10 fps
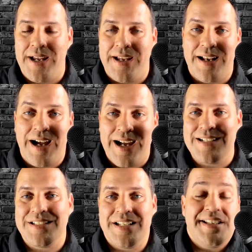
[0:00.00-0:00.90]
And
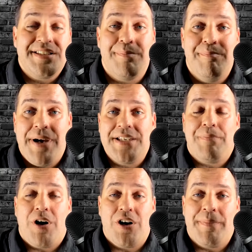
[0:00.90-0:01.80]
honestly, it's the best
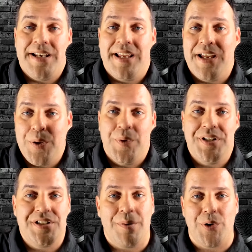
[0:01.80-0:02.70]
part of my day
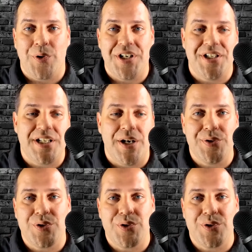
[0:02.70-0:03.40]
when someone reaches out.